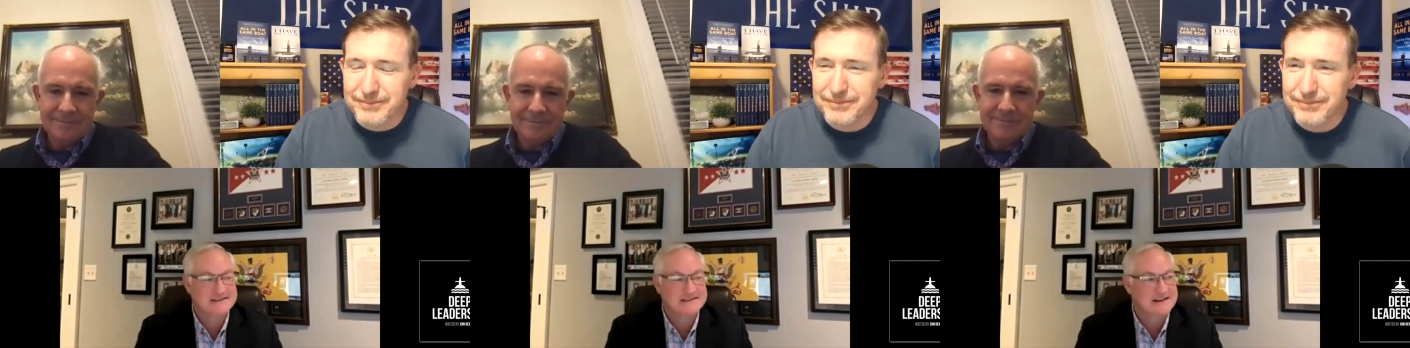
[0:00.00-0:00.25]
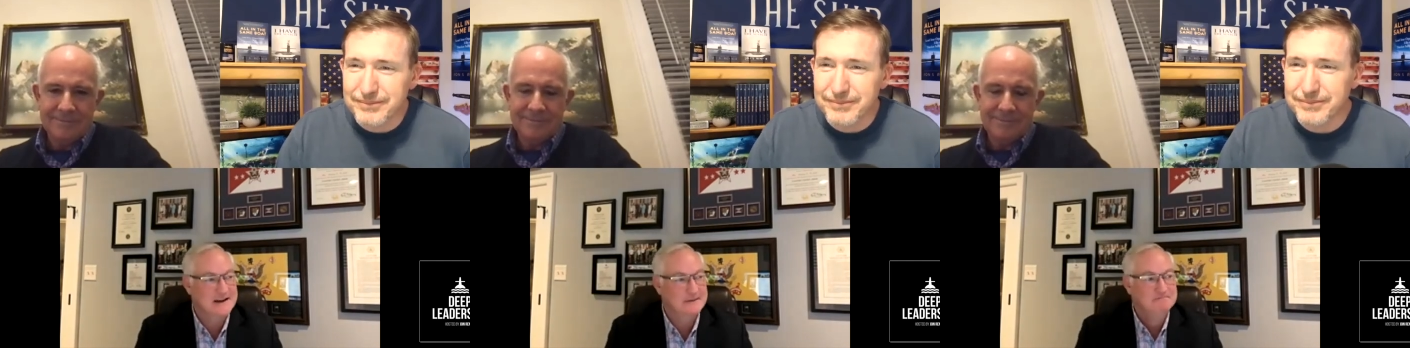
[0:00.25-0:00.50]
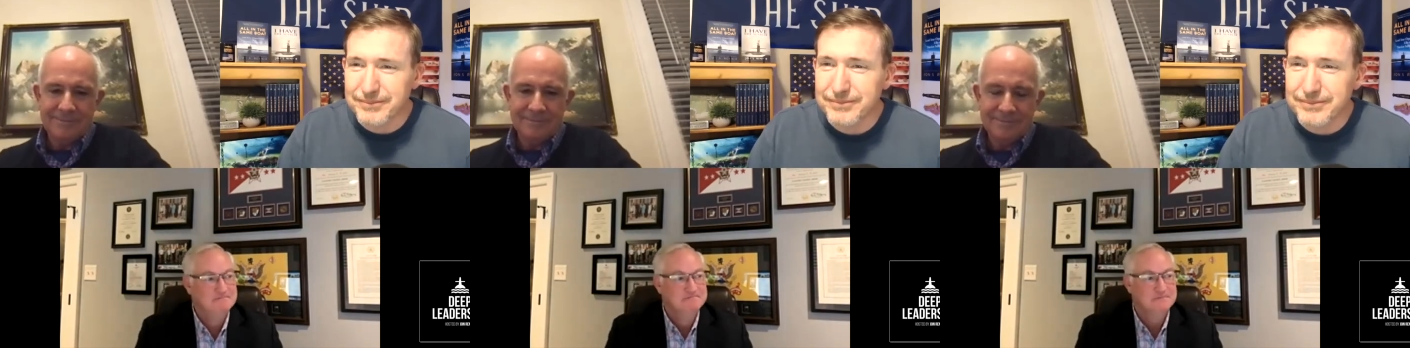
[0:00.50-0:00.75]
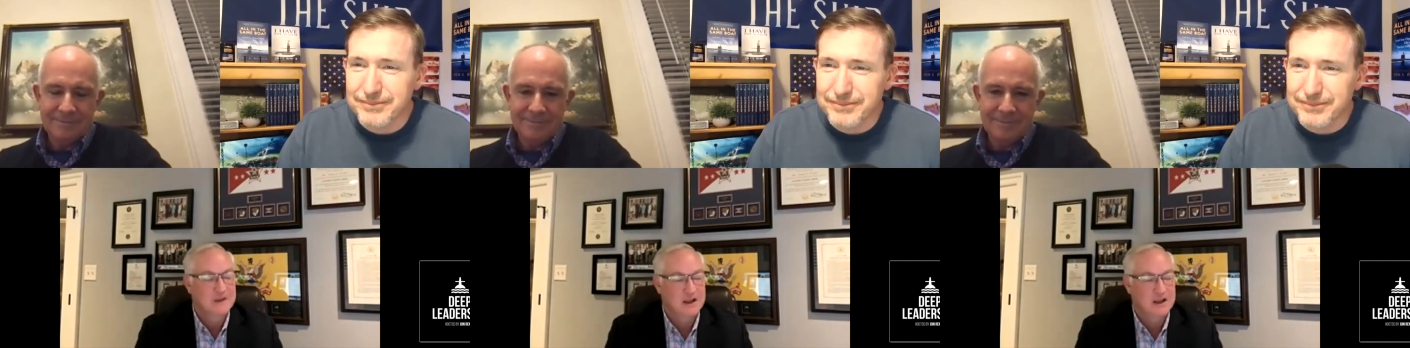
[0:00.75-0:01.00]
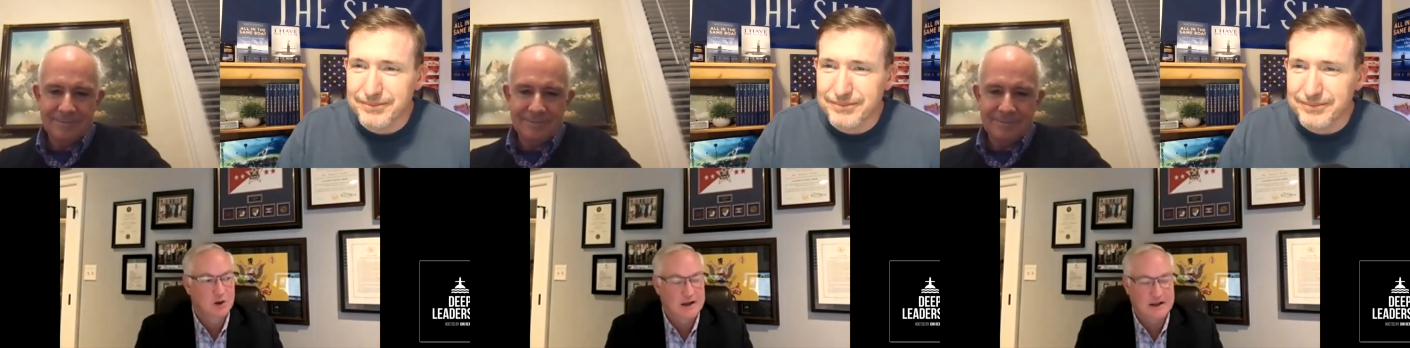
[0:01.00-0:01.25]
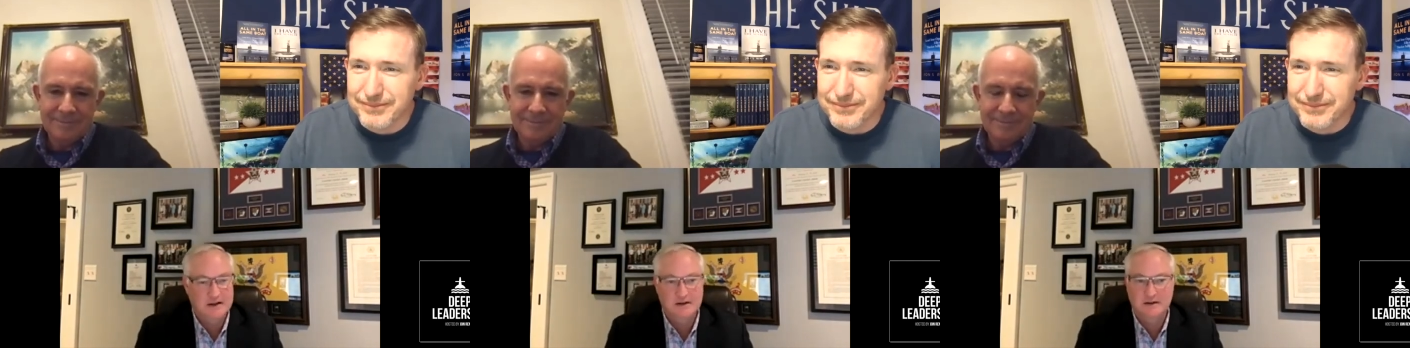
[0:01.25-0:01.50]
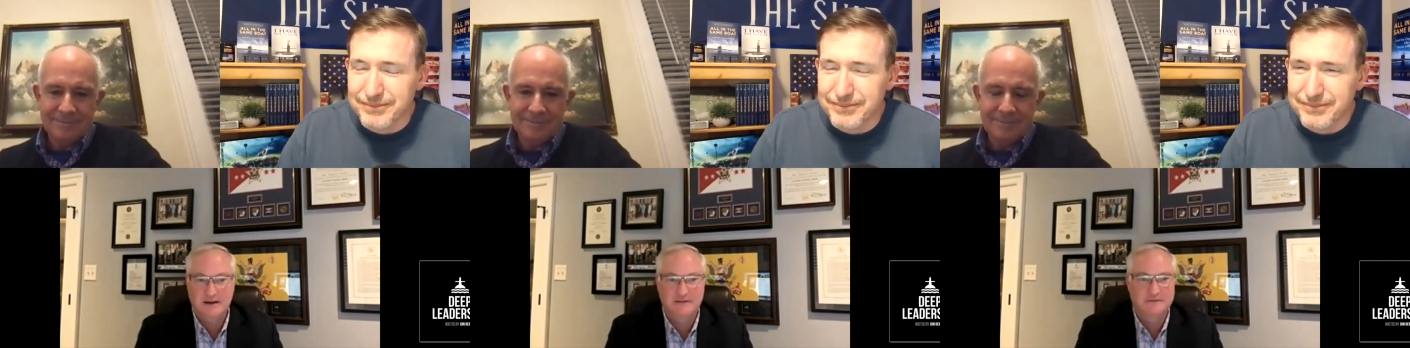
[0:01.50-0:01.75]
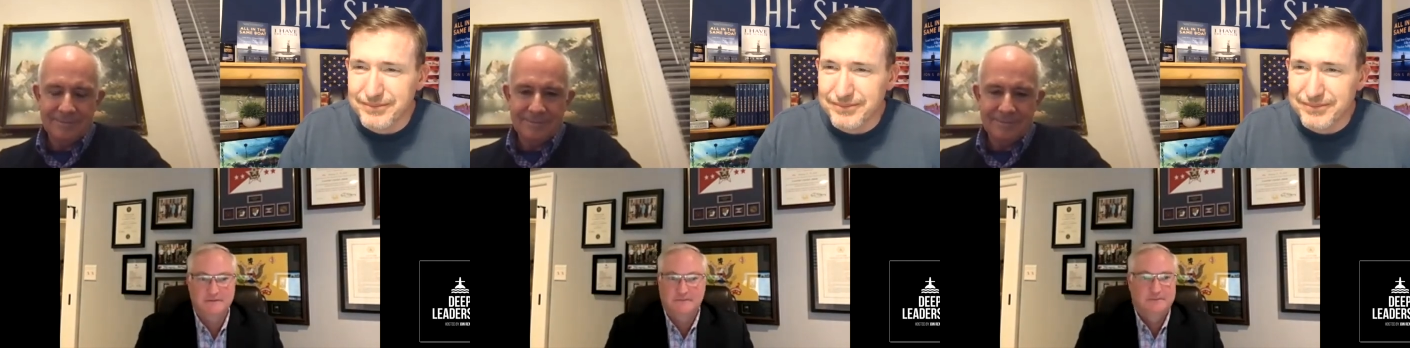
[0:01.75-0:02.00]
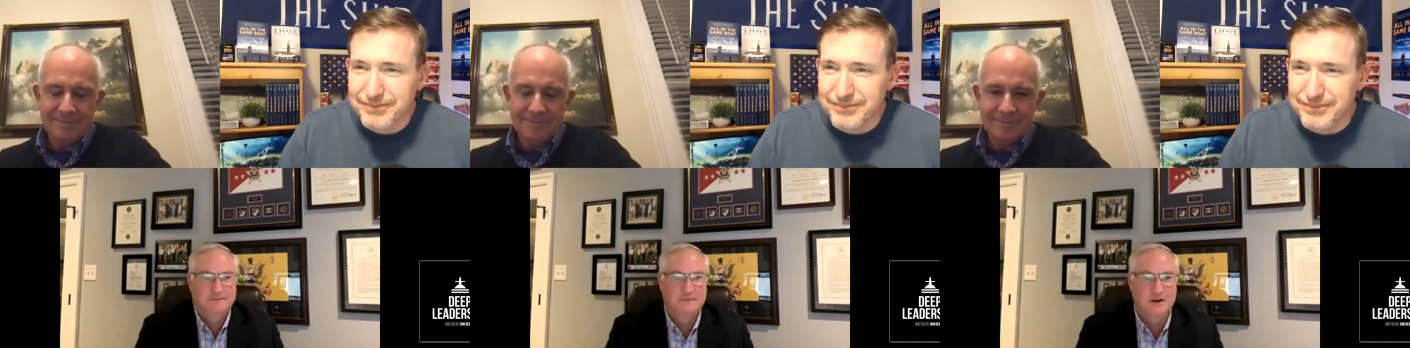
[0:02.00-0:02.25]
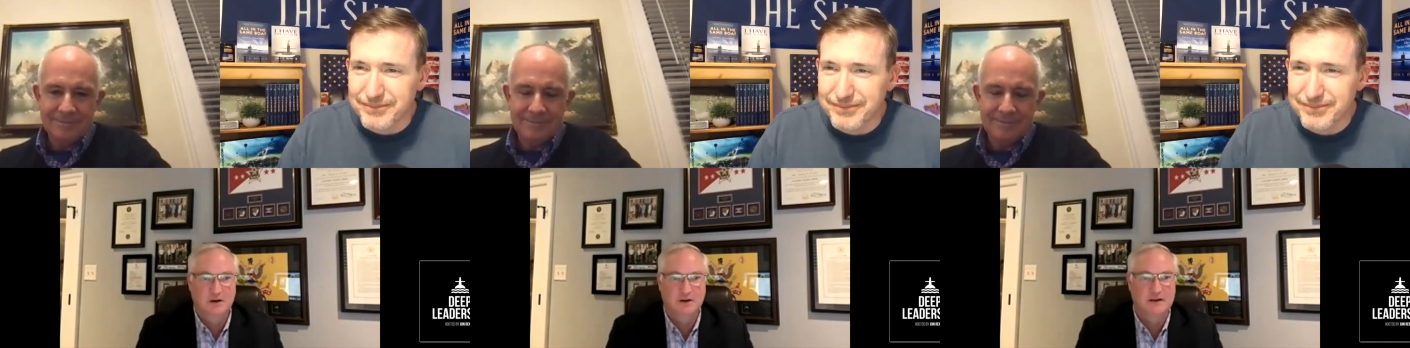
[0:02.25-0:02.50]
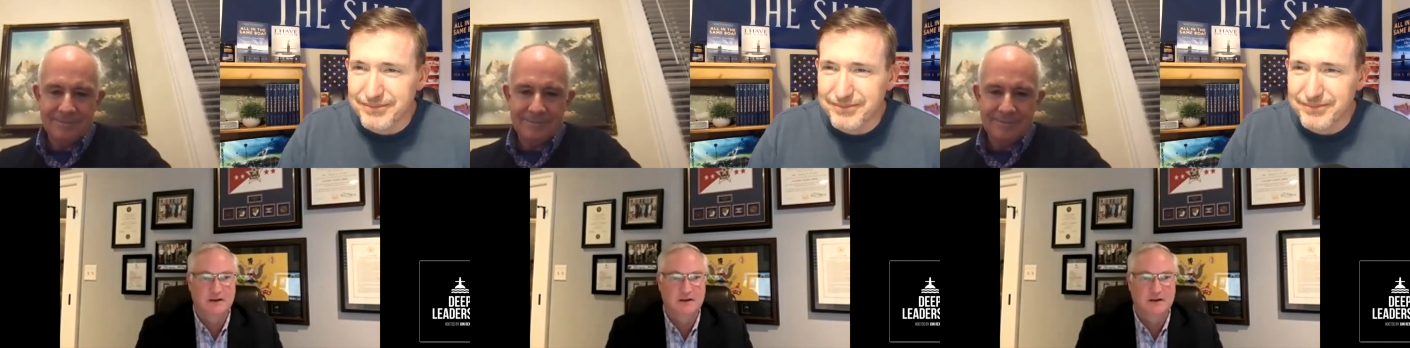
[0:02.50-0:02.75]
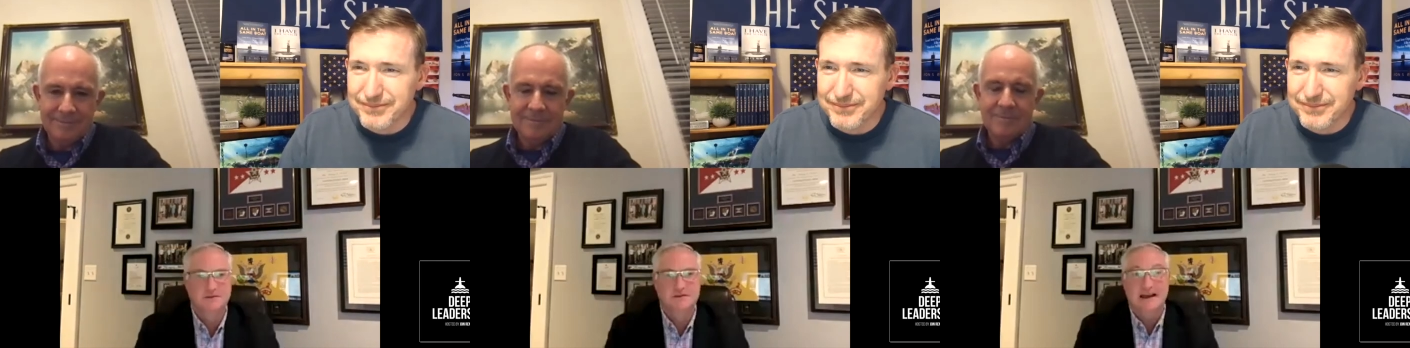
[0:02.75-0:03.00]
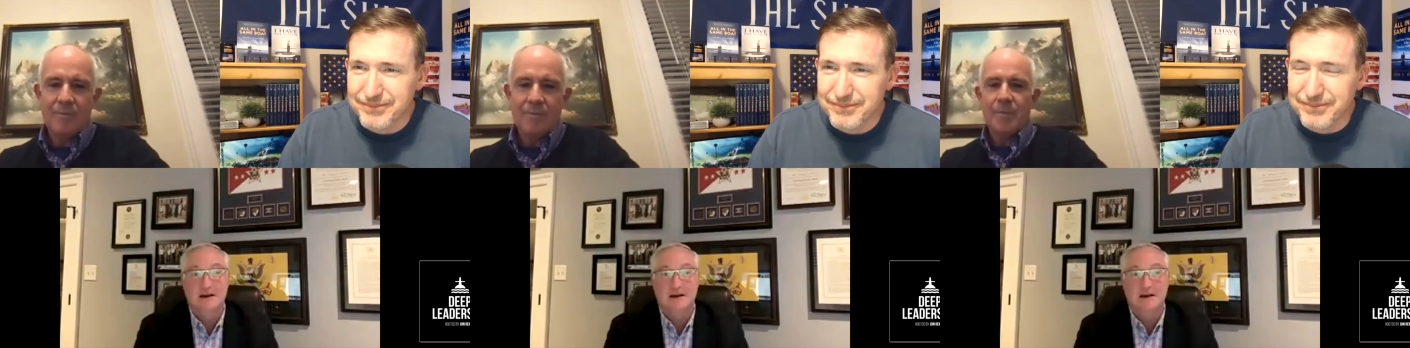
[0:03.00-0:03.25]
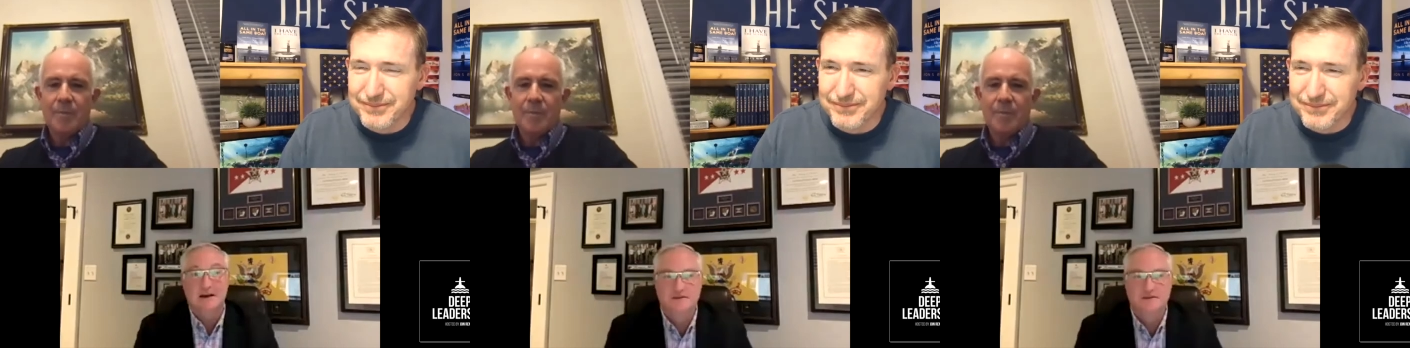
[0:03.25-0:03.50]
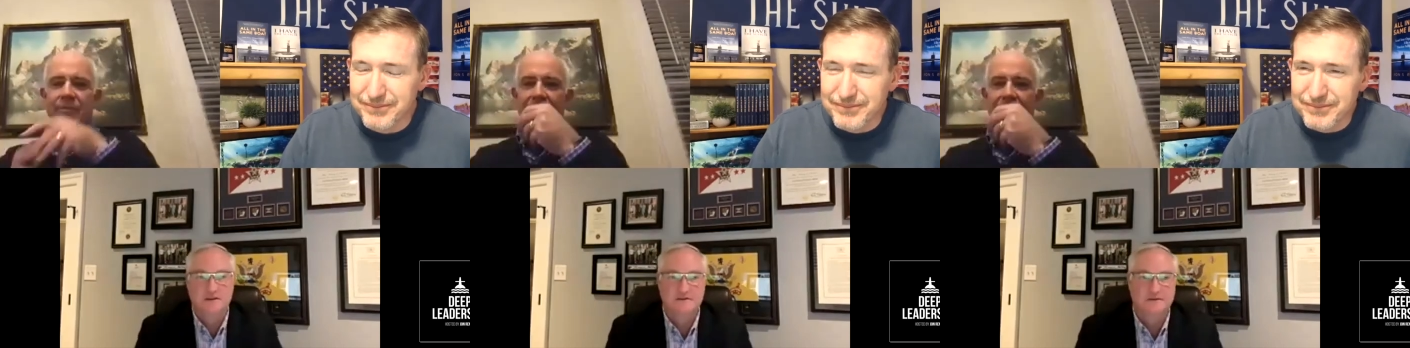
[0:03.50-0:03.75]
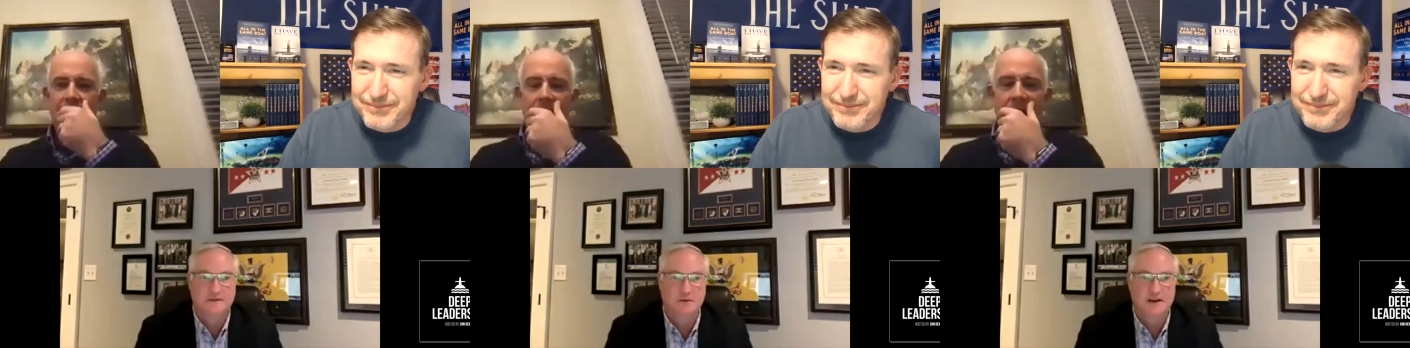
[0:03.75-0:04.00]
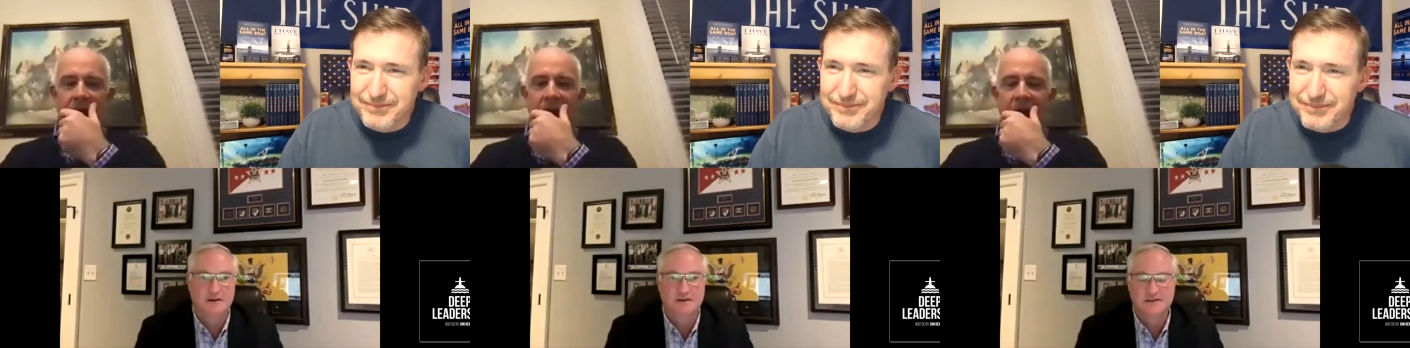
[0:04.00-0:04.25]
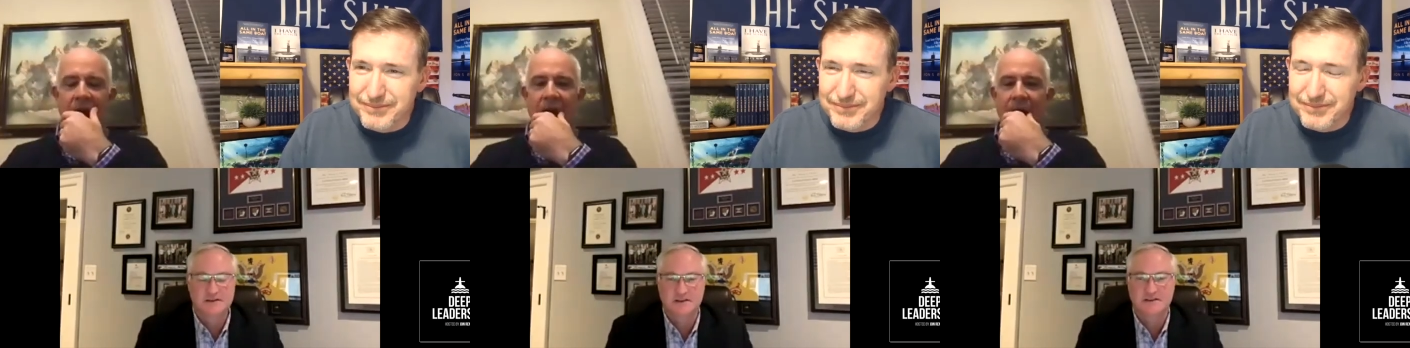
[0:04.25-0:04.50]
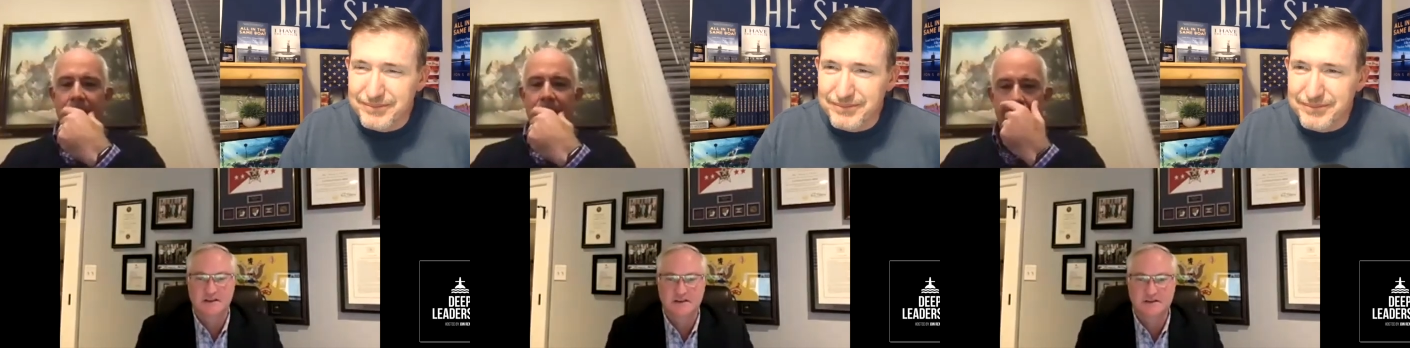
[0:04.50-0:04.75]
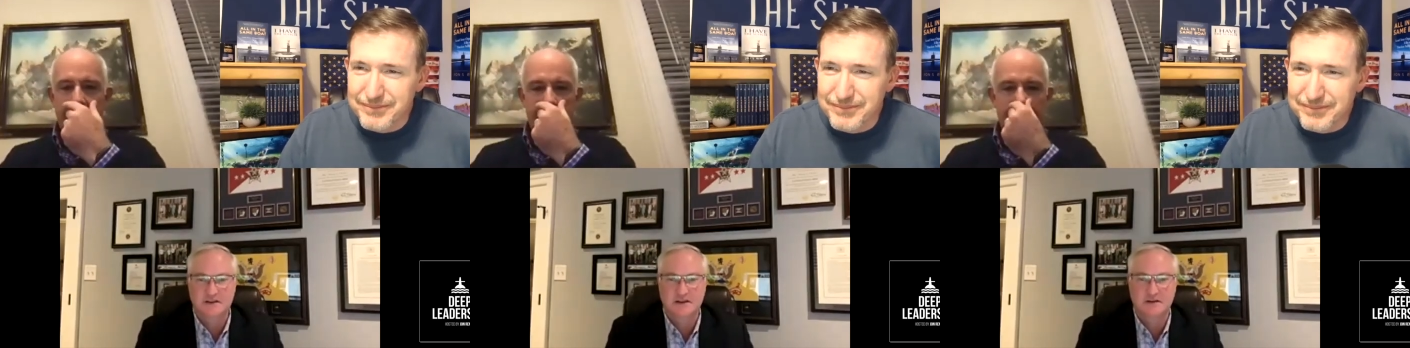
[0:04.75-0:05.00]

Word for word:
Speaker 1: Uh, you know, I, I've you know given hundreds, thousands of 360s that,